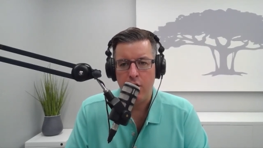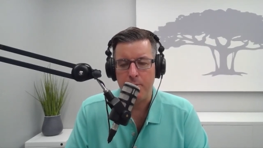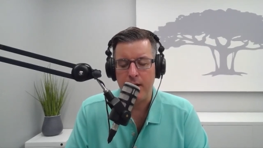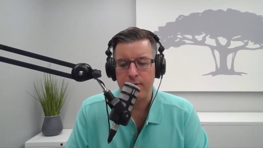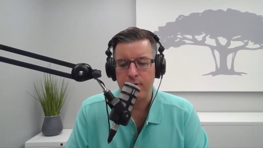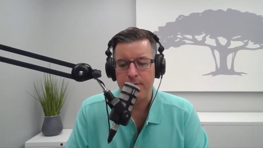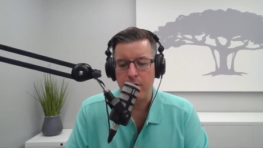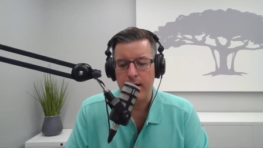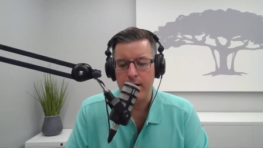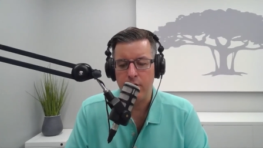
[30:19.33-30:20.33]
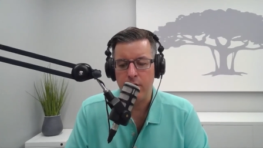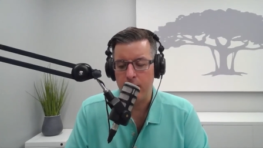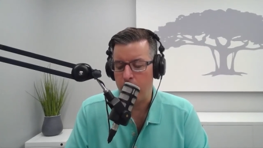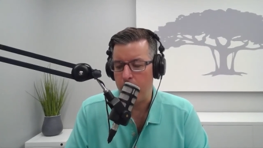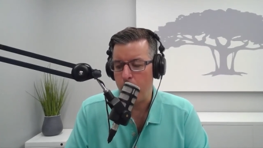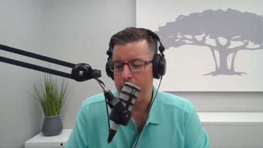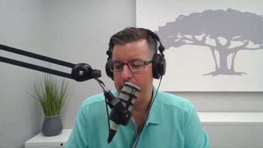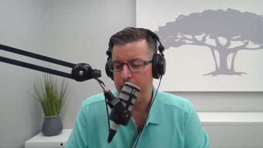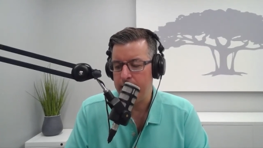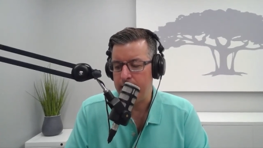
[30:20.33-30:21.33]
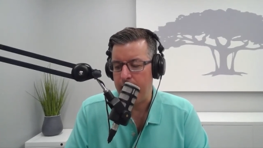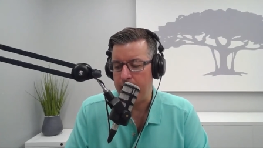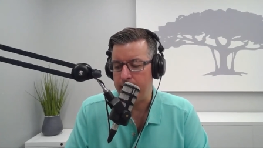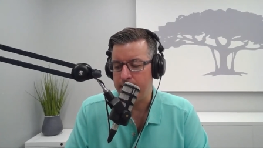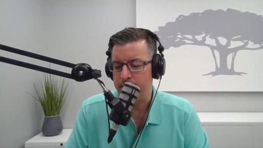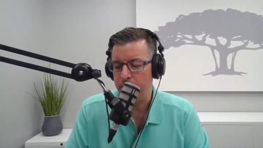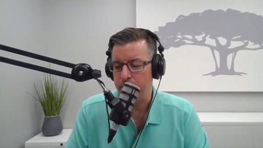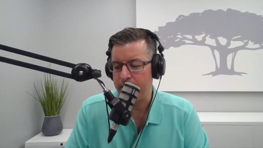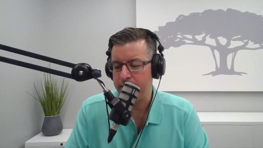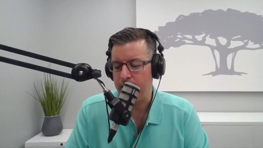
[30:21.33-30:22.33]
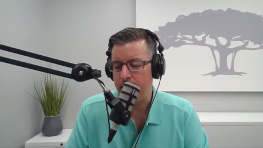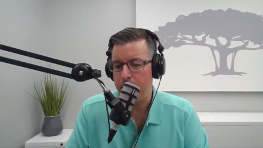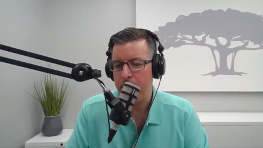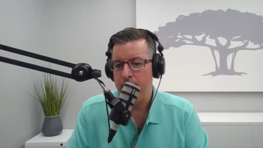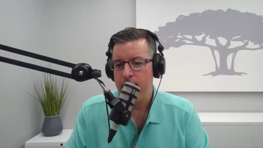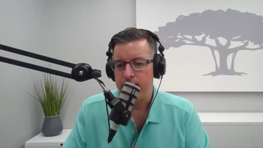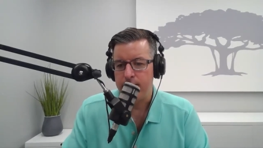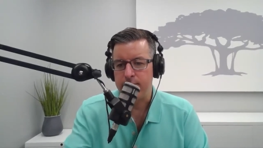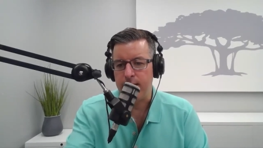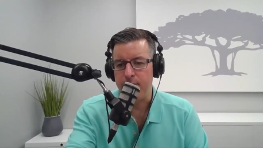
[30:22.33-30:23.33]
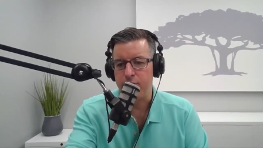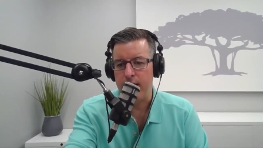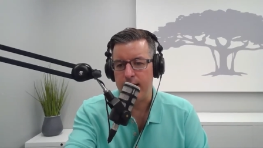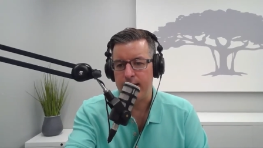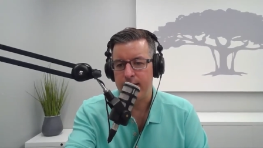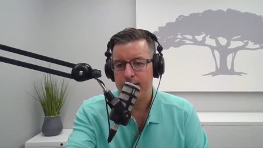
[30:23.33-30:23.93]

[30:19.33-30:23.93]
Hope you guys all have a great, a great weekend. And until next time, safe trading.